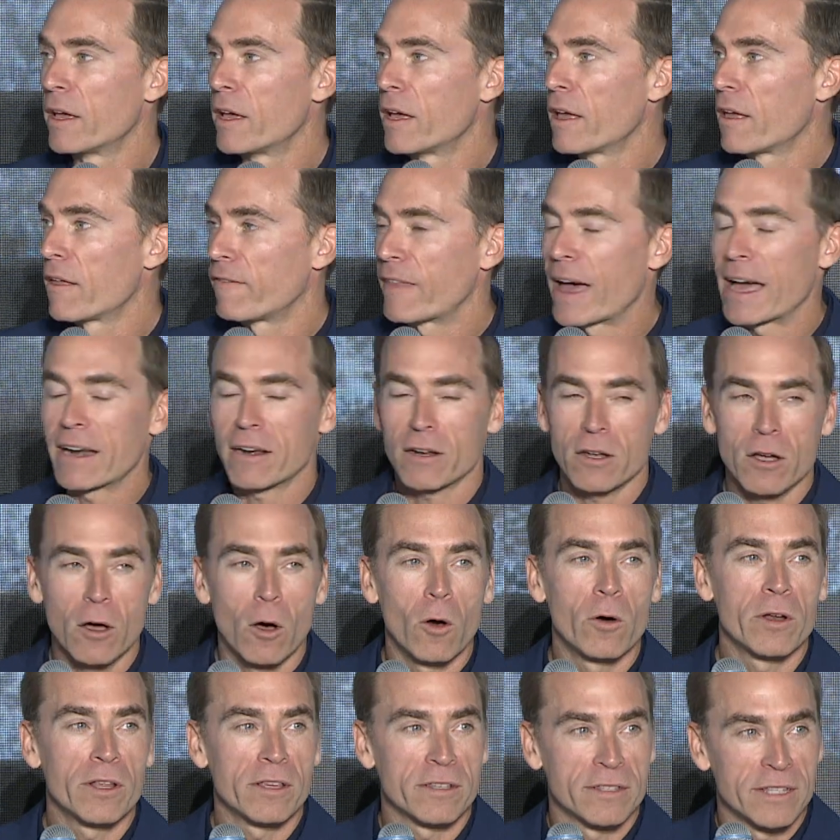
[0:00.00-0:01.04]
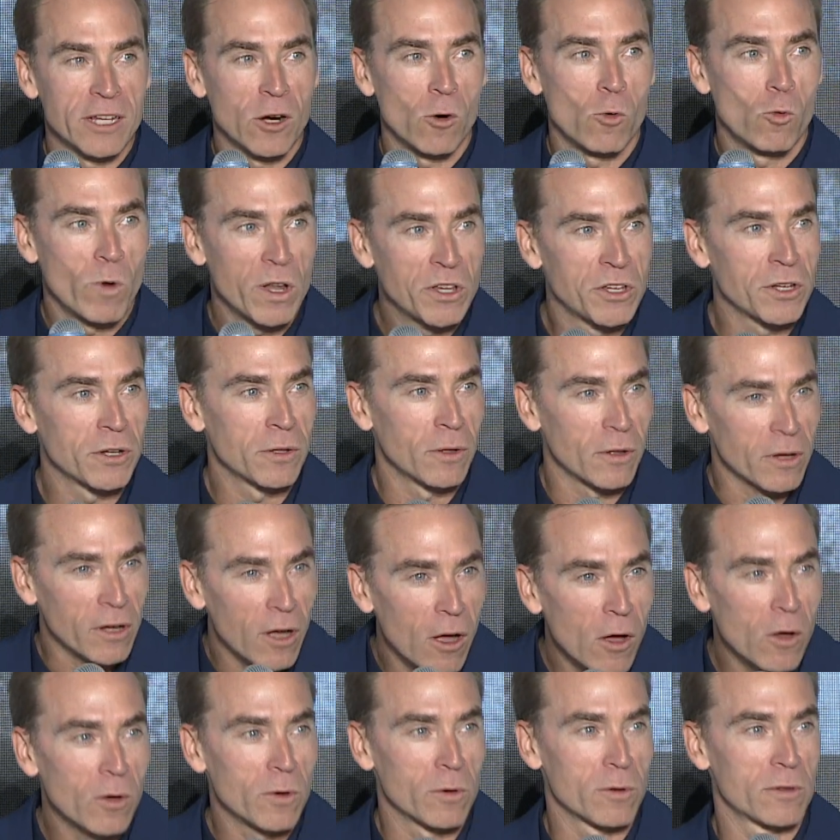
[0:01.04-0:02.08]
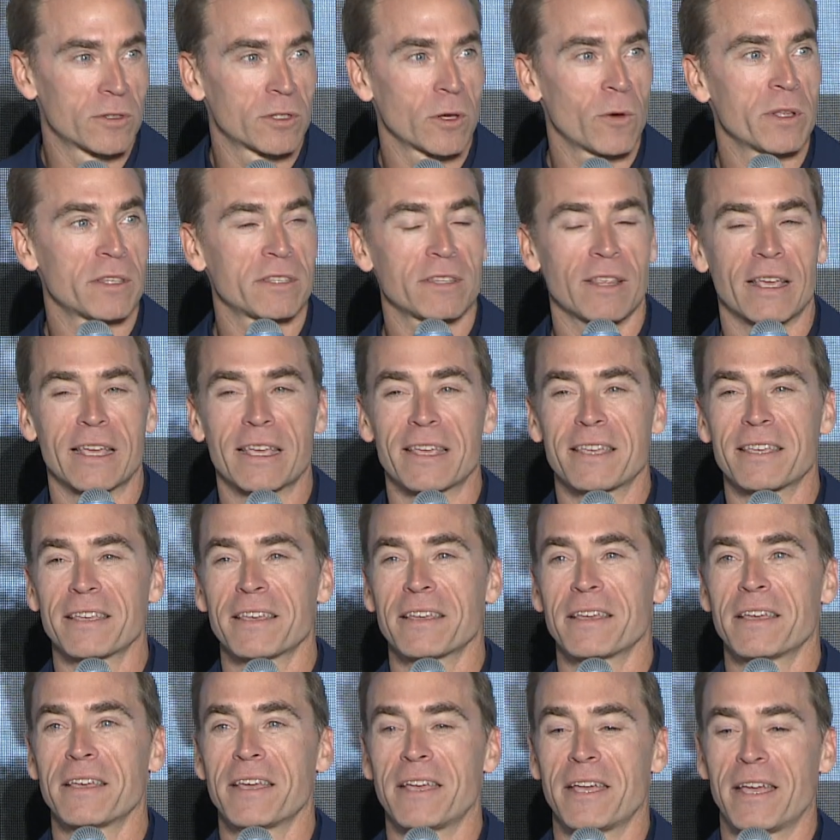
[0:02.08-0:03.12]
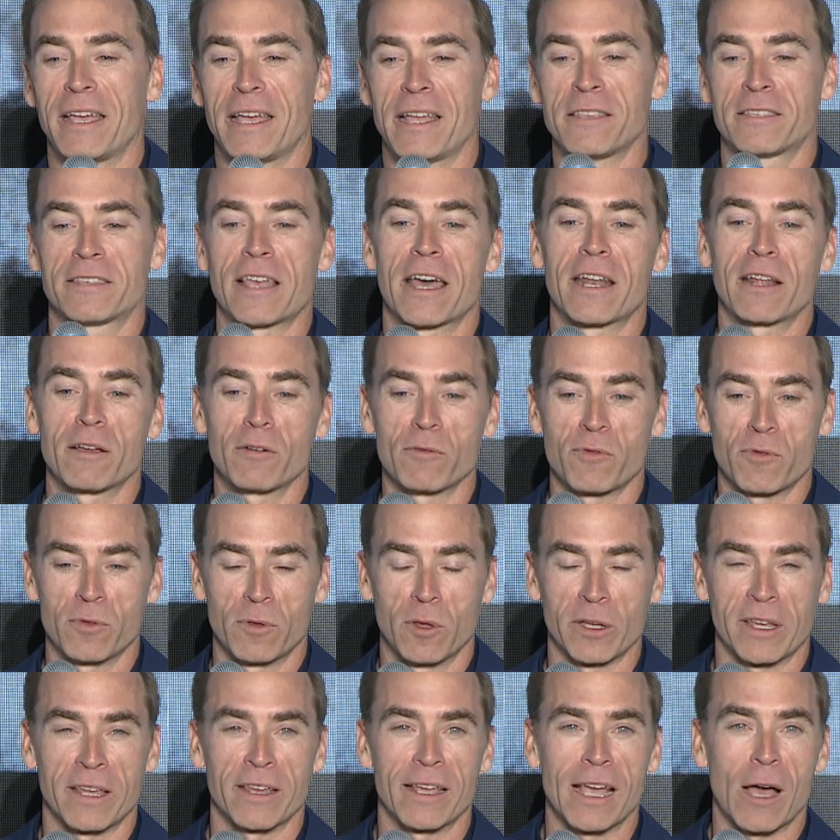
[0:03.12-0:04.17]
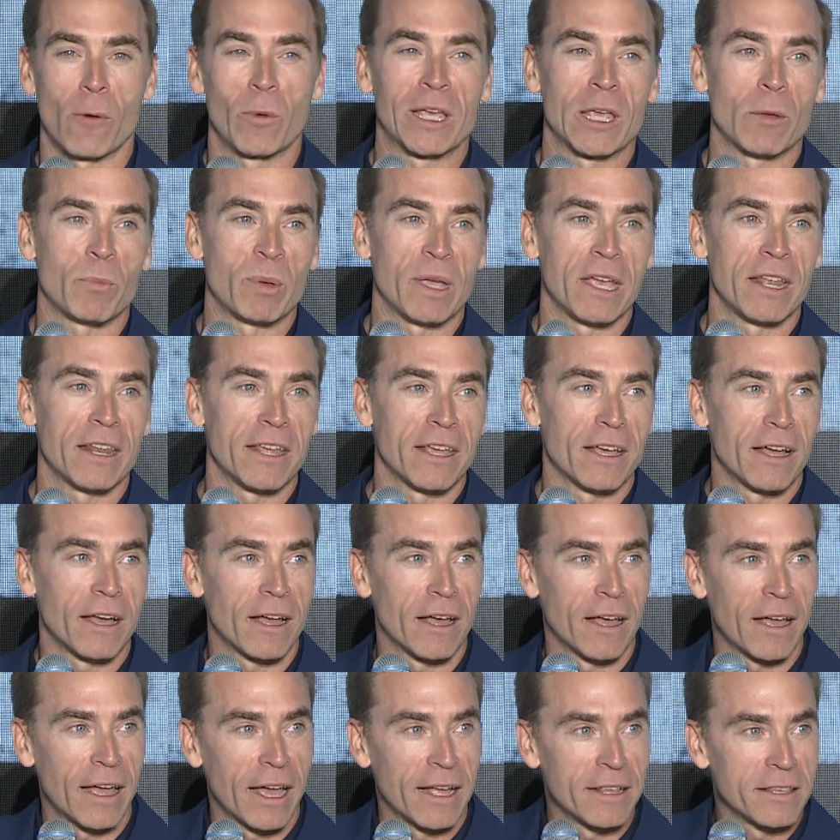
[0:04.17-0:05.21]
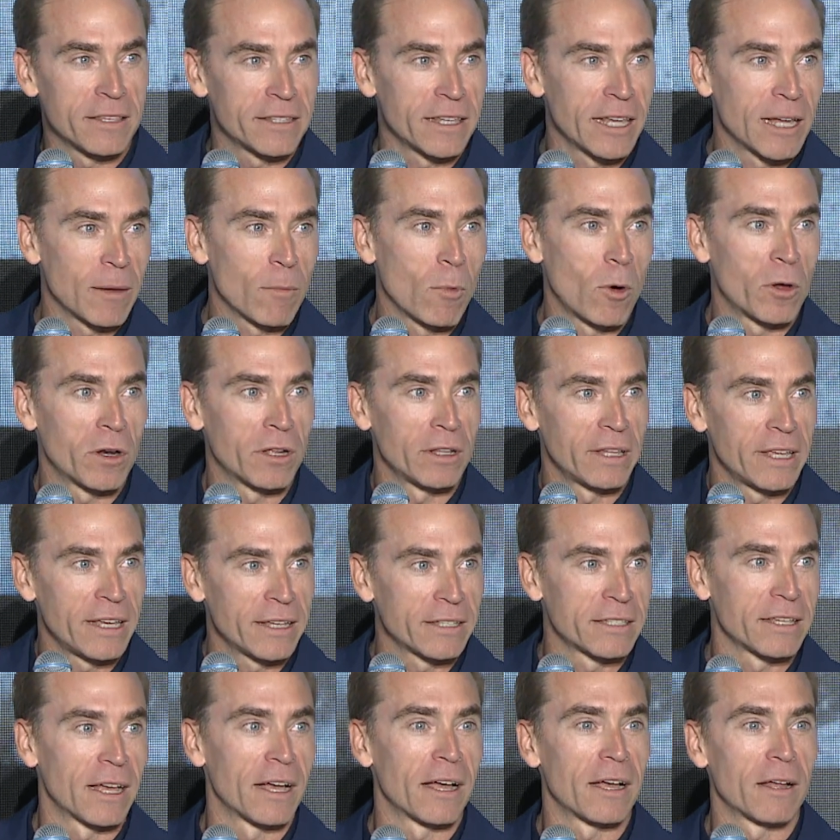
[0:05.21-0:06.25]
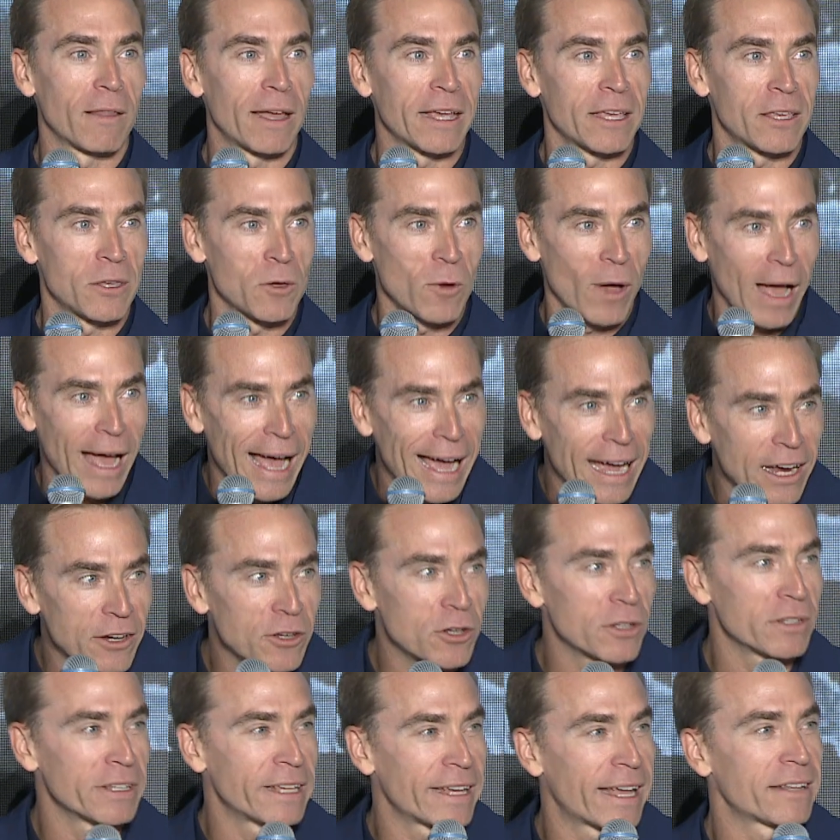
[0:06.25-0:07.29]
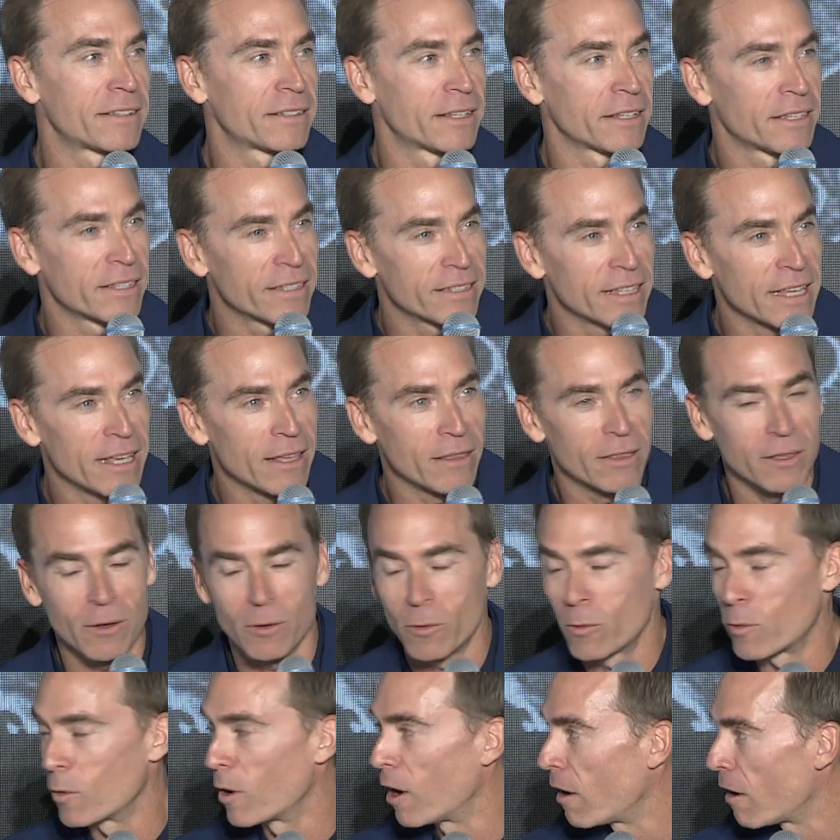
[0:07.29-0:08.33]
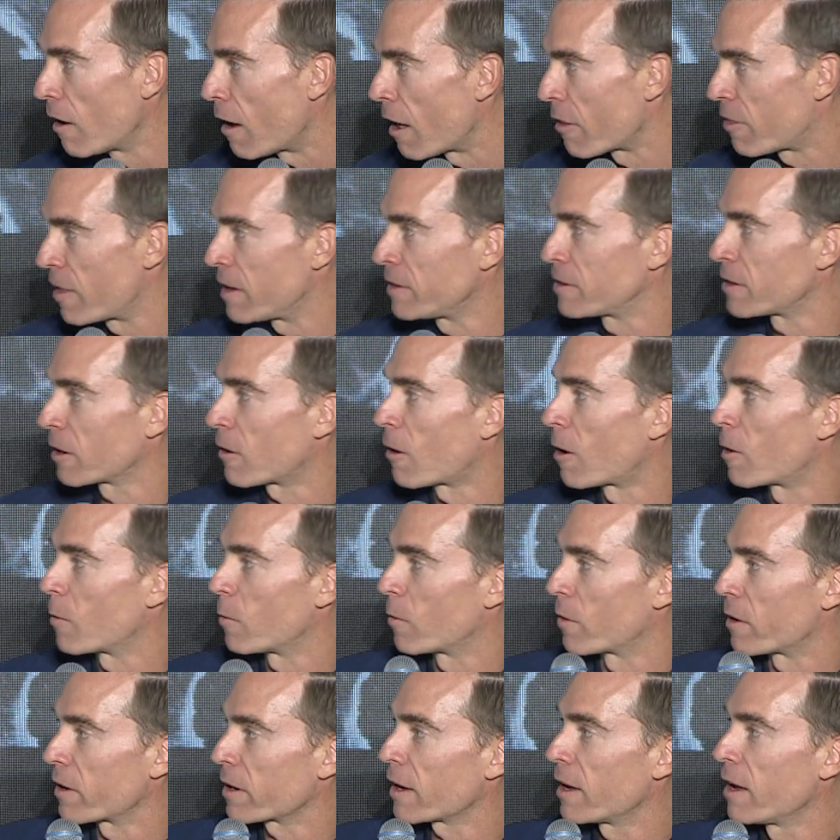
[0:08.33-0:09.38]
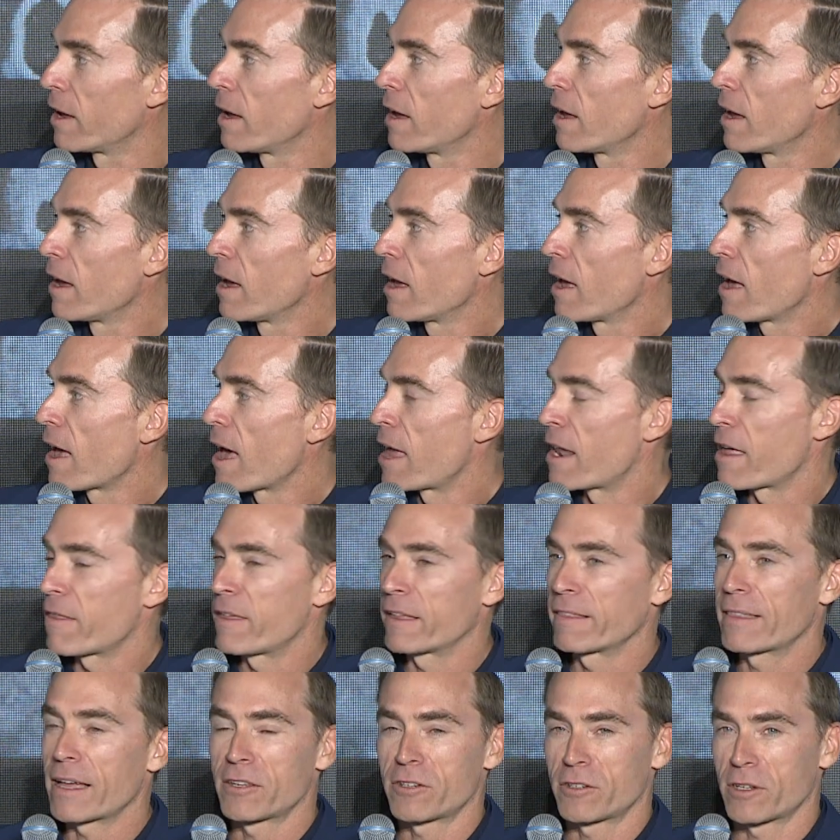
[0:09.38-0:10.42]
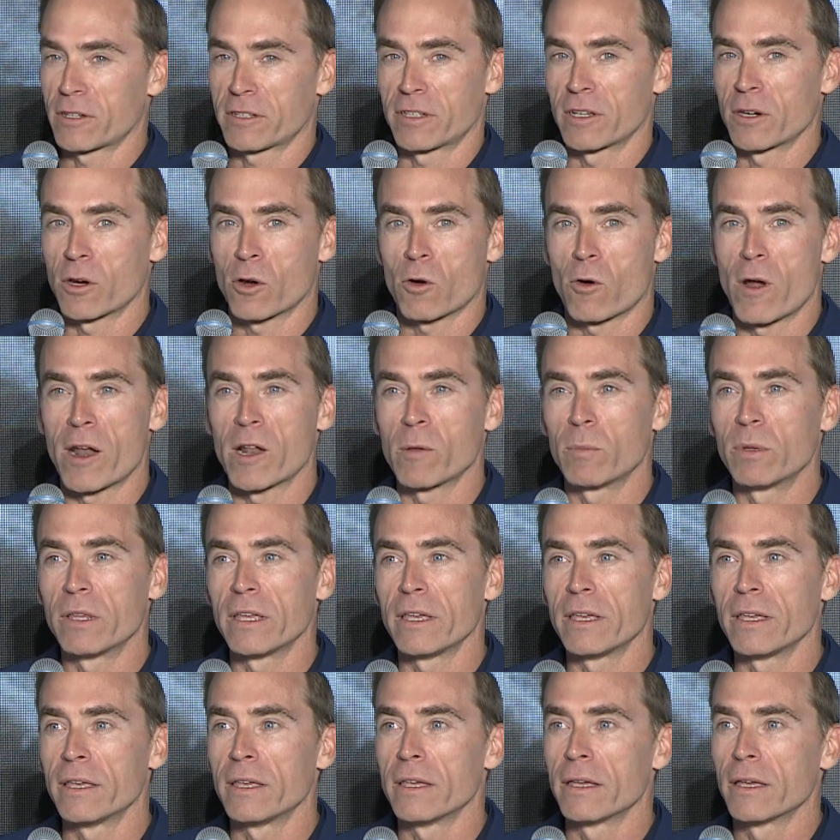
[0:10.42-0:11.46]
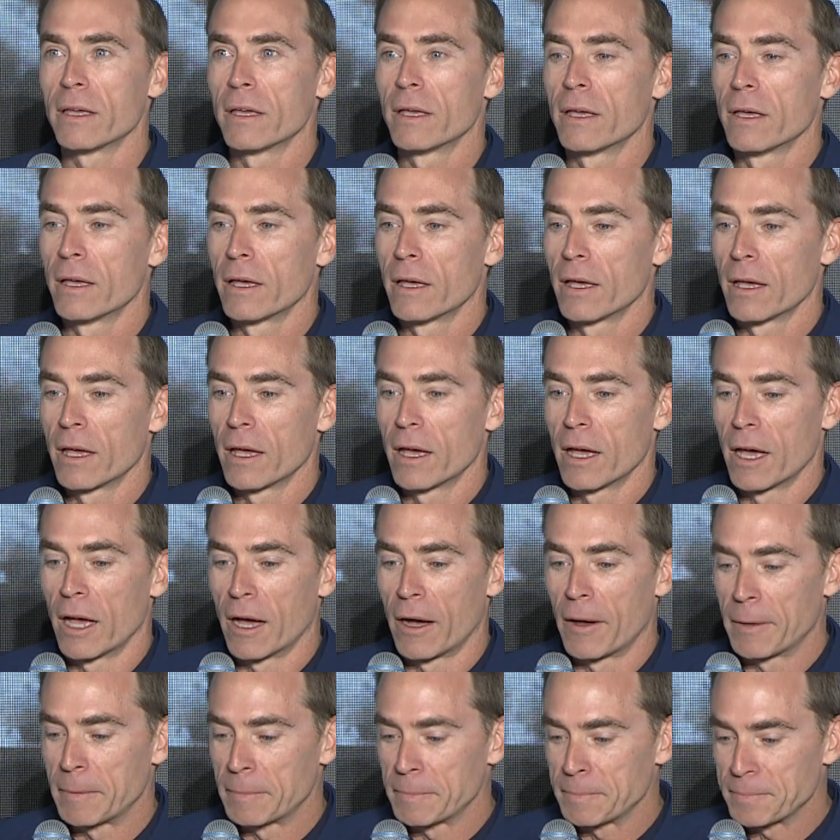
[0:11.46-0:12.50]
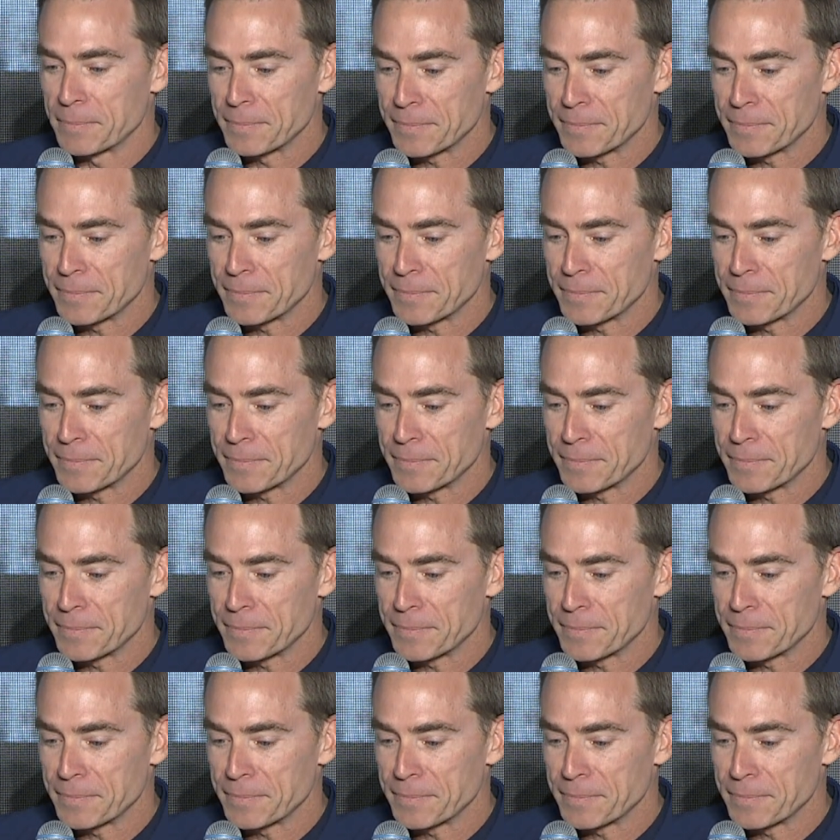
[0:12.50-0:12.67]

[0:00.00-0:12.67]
That code is the original code. So it's like, instead of looking at Wikipedia and seeing Mona Lisa, like you actually get to see the authentic artwork. And I think that's just incredibly, that's